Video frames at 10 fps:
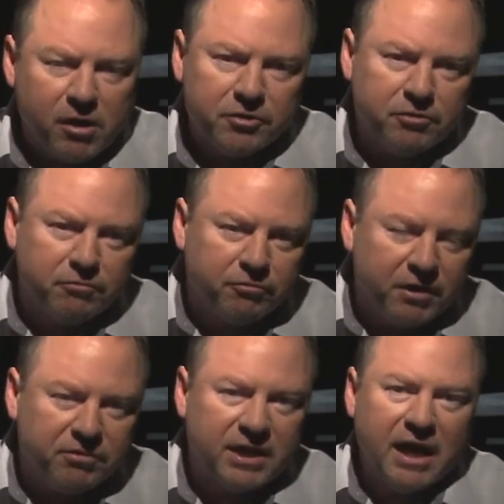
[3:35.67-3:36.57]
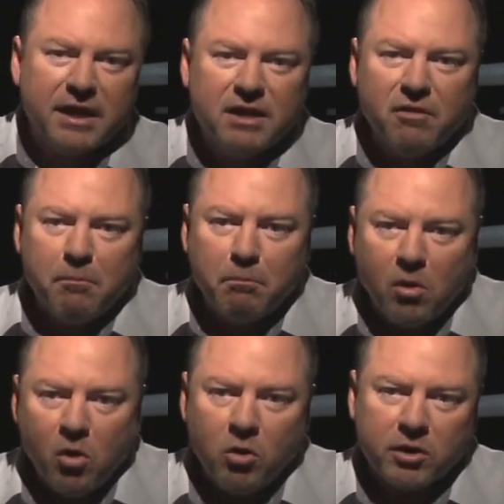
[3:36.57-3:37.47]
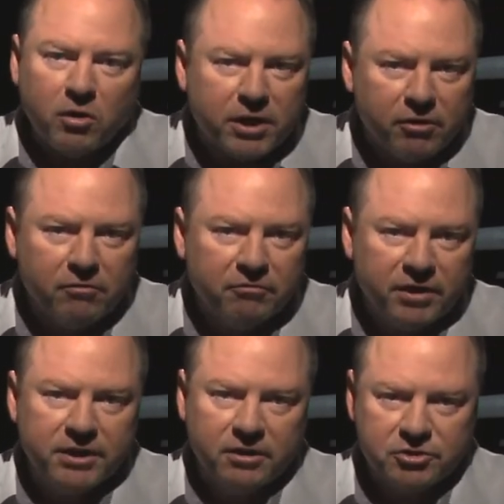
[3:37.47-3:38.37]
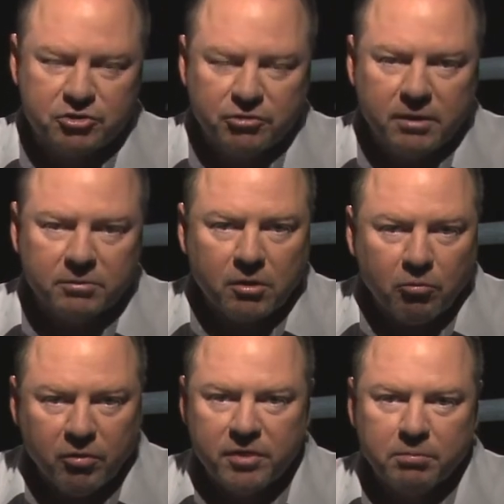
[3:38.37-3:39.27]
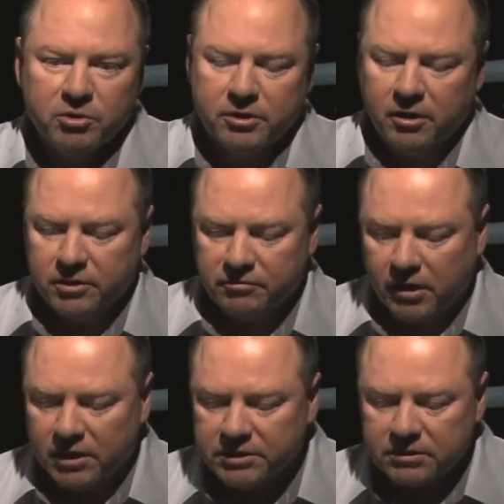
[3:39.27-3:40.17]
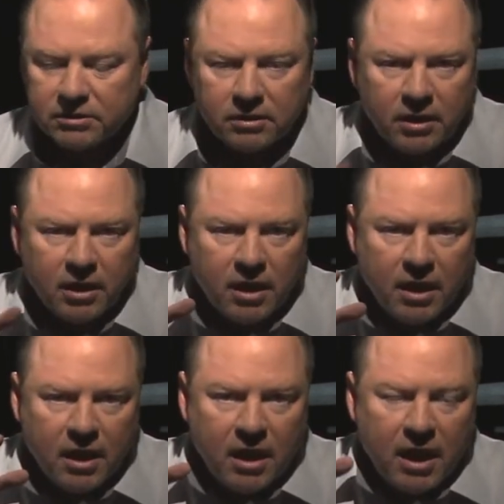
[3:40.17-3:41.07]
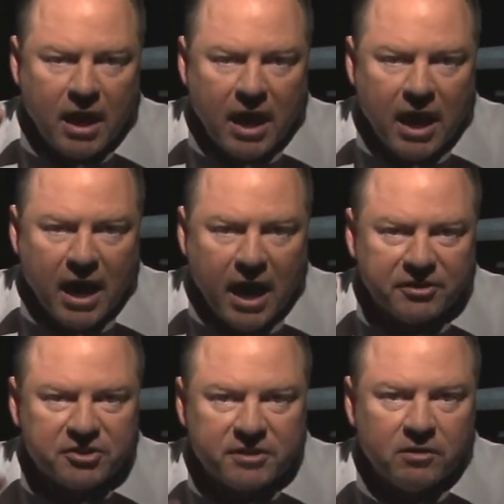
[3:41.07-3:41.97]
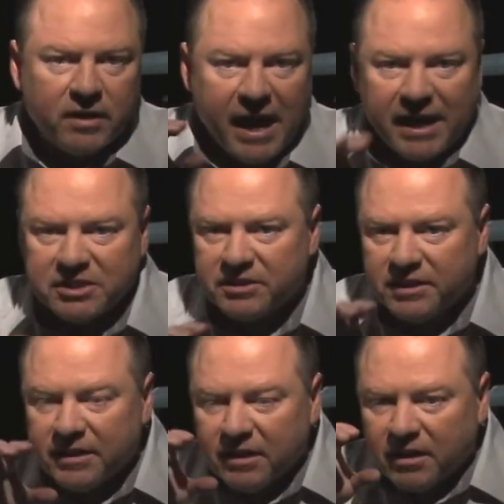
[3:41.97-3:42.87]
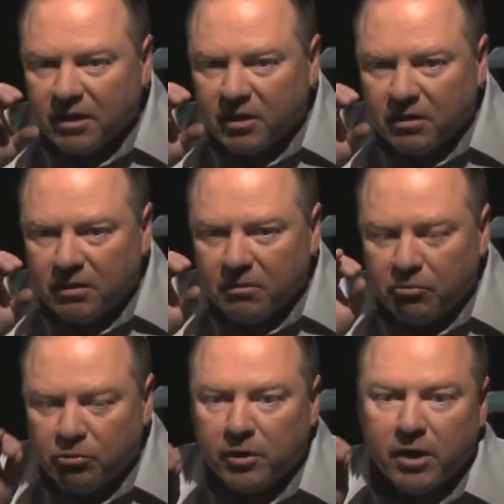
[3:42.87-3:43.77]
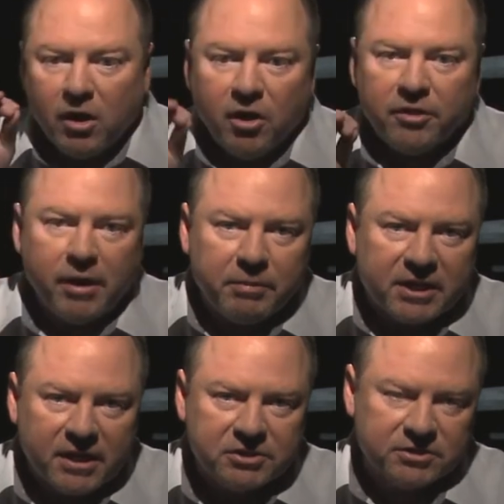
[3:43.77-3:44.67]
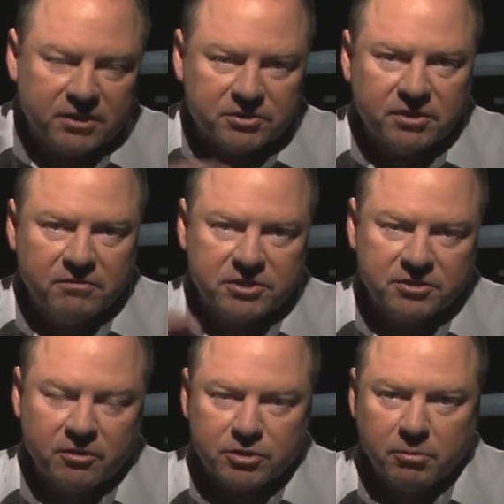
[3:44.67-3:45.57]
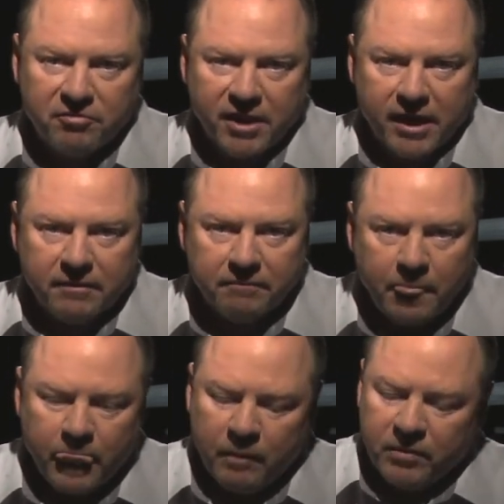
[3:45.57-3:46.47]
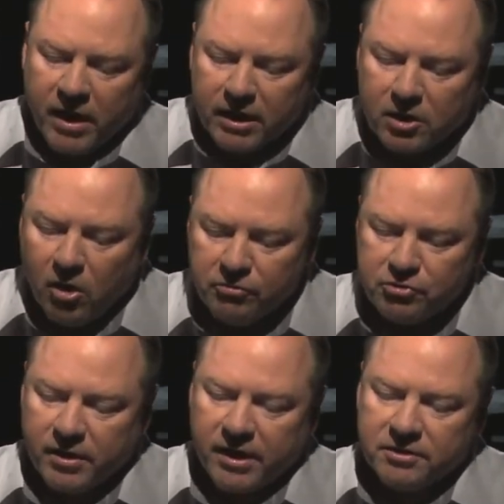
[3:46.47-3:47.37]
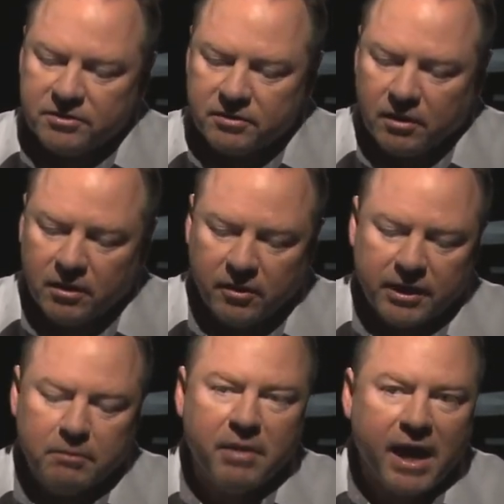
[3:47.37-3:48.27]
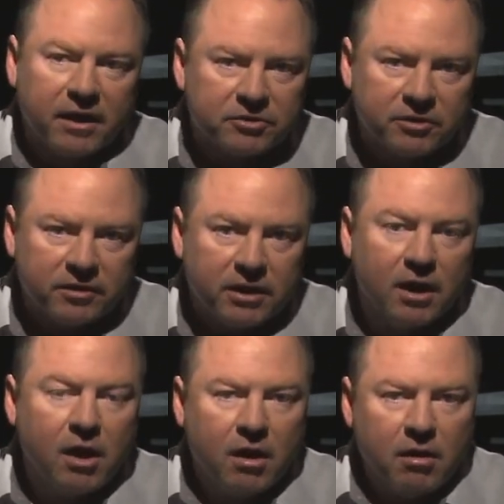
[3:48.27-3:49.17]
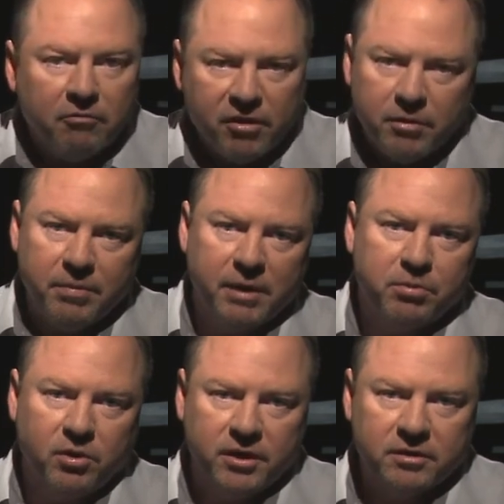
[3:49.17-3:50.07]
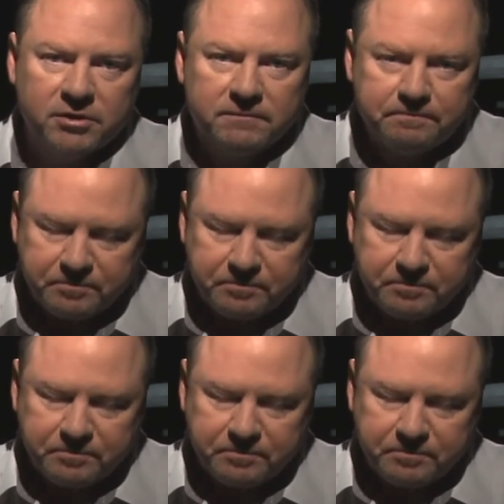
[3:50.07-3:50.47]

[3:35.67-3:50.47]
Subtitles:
150 and even more concurrent video streams with the Blue Coat device and still actually run other applications and services on top of that. In contrast, looking back to the Riverbed product,